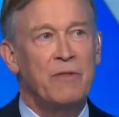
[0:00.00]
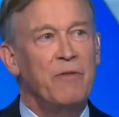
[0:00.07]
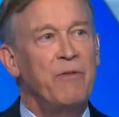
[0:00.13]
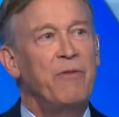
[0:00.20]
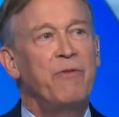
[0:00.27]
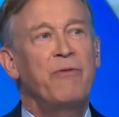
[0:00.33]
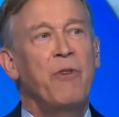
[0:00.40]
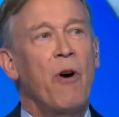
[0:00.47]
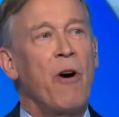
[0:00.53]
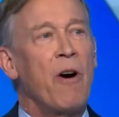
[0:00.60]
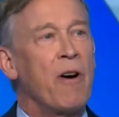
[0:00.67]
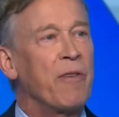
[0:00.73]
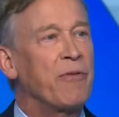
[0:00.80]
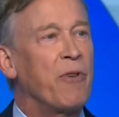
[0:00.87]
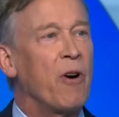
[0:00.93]

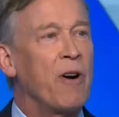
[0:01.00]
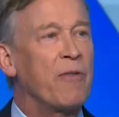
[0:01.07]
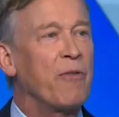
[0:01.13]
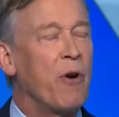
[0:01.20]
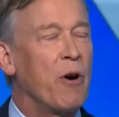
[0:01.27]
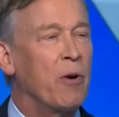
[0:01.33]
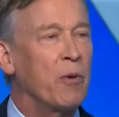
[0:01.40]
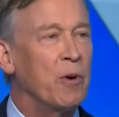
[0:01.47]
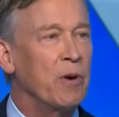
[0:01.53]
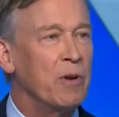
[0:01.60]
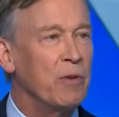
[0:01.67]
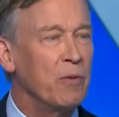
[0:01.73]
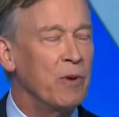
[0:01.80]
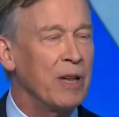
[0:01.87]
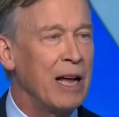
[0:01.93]
far, far, far
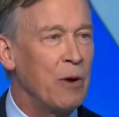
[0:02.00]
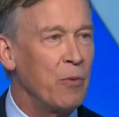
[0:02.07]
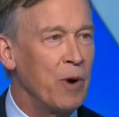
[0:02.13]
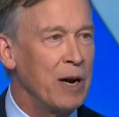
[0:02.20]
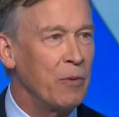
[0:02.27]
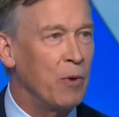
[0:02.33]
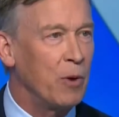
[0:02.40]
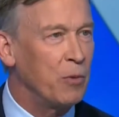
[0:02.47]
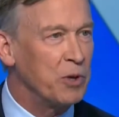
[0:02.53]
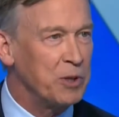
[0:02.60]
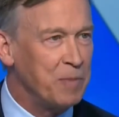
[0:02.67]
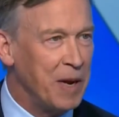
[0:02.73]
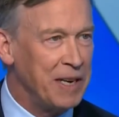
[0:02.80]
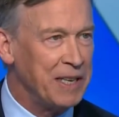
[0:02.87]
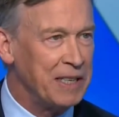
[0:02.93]
will outweigh what we're
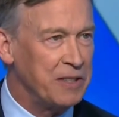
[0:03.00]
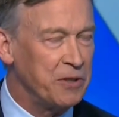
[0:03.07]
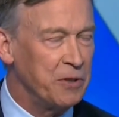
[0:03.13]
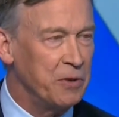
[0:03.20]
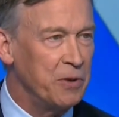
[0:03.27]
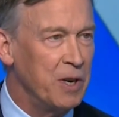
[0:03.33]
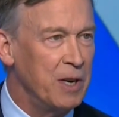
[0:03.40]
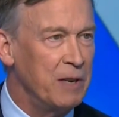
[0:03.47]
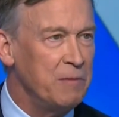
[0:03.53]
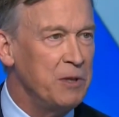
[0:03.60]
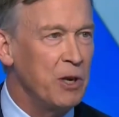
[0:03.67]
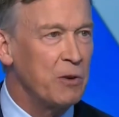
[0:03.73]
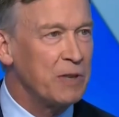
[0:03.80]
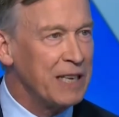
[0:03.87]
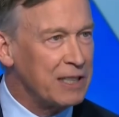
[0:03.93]
spending to,
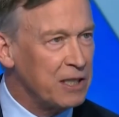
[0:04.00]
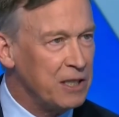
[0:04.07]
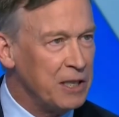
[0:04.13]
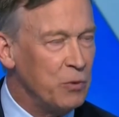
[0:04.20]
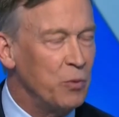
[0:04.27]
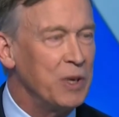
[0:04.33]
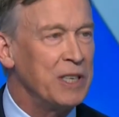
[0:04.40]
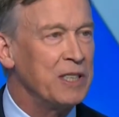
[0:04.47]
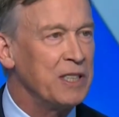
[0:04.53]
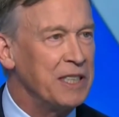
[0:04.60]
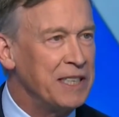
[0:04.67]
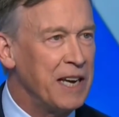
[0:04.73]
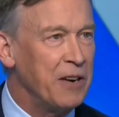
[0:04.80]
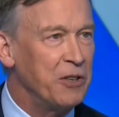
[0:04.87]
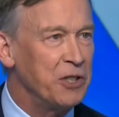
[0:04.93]
get clean wind,
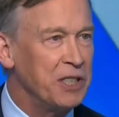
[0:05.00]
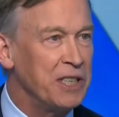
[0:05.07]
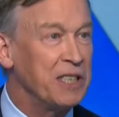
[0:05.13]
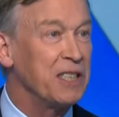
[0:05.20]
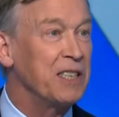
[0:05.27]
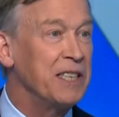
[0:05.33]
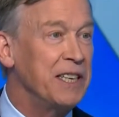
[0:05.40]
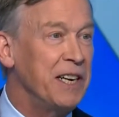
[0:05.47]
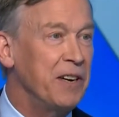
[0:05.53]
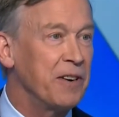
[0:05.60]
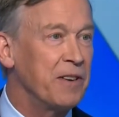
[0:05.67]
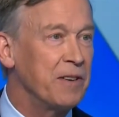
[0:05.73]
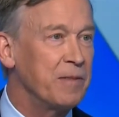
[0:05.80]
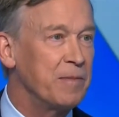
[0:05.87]
clean energy, and clean air.